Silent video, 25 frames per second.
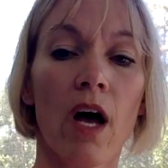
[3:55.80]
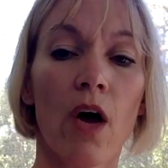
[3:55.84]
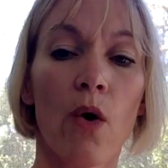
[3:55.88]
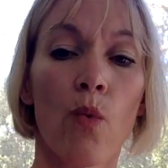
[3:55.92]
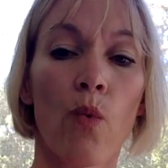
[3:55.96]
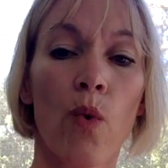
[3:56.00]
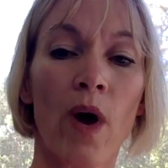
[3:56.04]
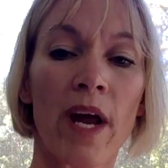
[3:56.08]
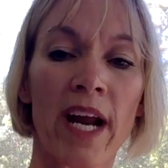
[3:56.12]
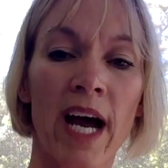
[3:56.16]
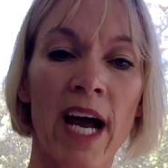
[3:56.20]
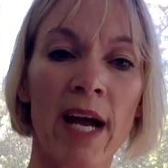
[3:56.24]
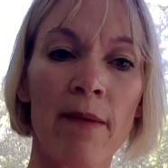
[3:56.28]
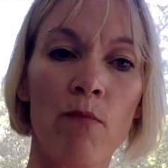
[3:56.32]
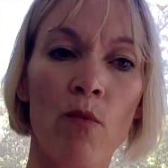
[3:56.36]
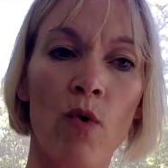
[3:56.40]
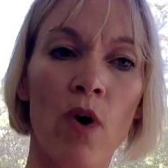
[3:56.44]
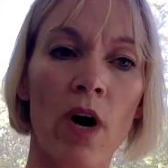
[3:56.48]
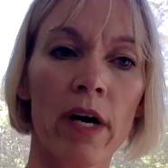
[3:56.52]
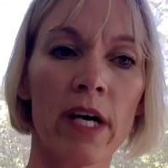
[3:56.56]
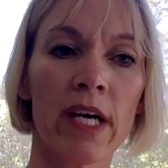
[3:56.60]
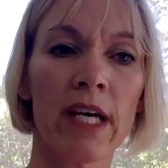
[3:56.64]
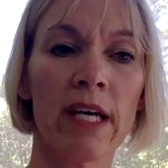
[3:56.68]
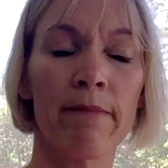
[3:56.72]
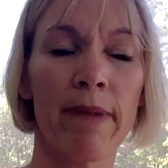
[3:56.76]
When I'm
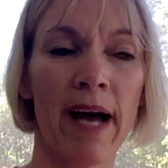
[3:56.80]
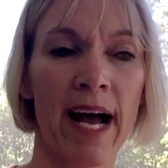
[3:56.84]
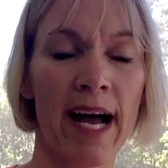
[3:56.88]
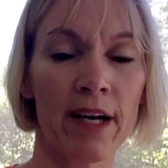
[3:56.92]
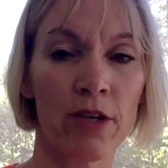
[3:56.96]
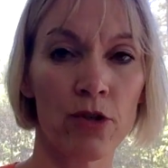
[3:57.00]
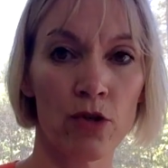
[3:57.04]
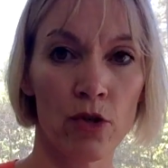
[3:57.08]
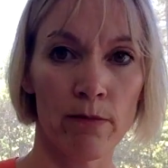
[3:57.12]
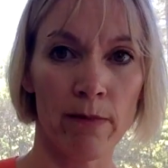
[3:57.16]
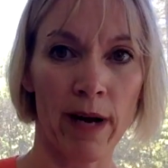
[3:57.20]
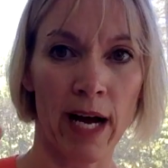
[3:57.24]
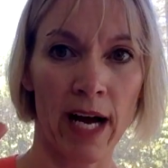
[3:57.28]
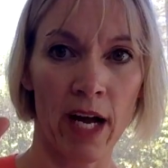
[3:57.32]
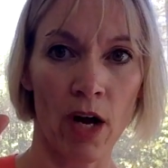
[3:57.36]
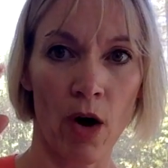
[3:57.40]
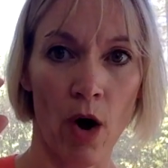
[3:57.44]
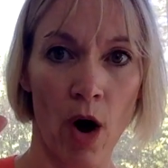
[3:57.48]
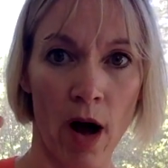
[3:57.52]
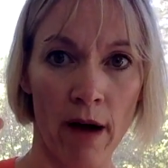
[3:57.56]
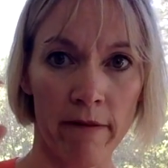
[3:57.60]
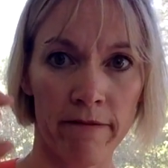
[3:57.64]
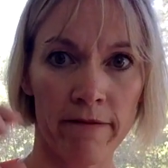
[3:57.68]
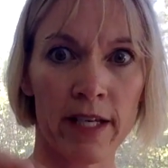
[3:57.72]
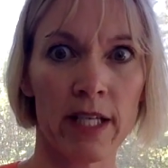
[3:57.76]
walking back to my
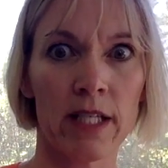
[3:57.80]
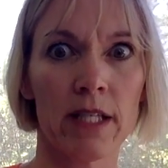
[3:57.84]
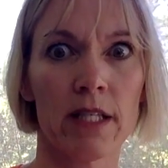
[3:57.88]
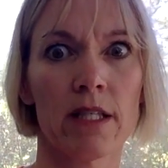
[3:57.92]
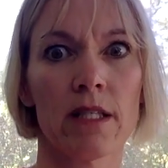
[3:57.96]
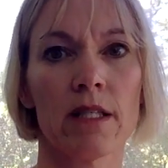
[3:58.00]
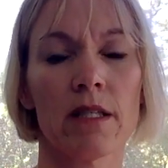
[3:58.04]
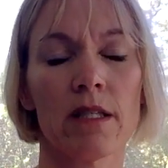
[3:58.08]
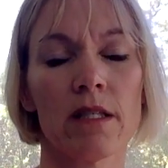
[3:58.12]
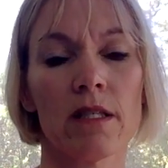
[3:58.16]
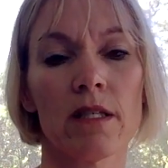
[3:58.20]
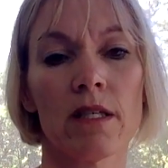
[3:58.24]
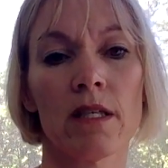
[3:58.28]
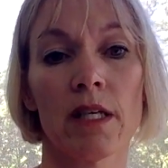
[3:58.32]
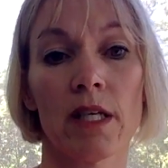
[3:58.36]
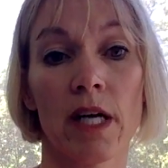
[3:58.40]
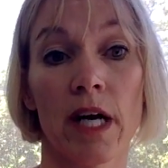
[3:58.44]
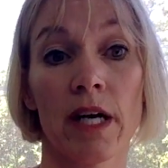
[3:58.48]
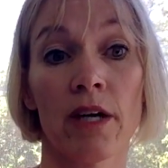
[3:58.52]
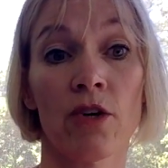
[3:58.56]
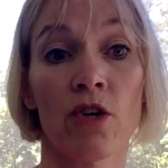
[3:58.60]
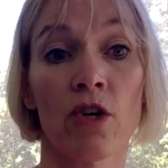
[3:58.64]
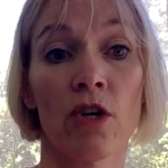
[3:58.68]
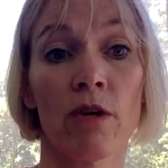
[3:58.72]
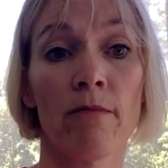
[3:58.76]
office in the
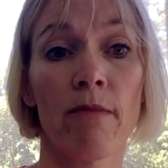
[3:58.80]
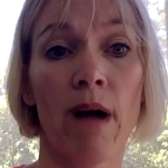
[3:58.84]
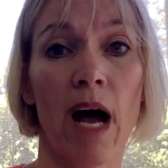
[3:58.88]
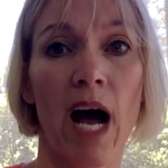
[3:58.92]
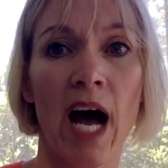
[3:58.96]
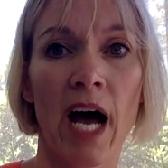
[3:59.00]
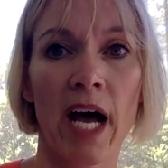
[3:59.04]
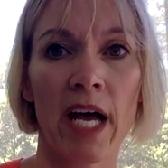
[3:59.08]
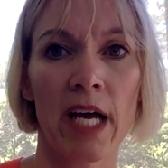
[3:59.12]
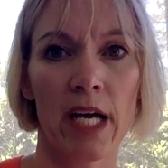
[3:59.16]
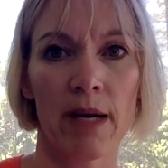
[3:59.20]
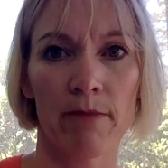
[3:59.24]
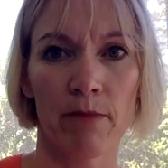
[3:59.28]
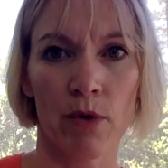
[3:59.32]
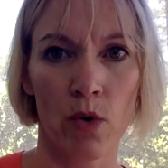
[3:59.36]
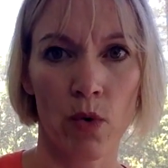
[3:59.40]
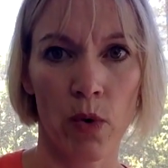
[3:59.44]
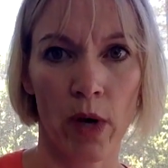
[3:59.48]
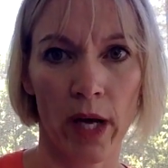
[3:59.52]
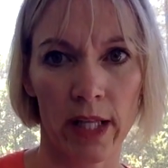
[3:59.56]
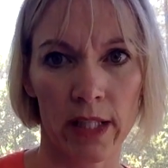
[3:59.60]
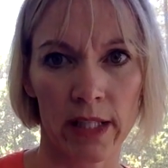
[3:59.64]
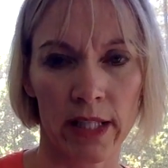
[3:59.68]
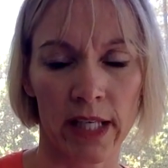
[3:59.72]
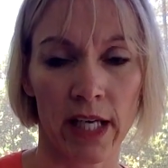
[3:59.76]
dining room, I am
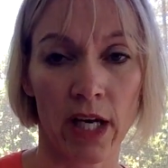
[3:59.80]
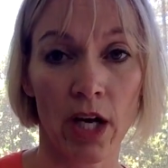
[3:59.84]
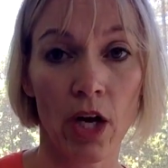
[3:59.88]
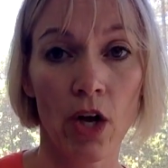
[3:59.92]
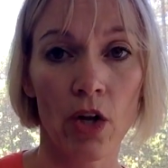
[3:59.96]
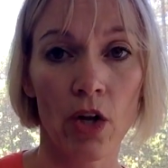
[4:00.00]
quickly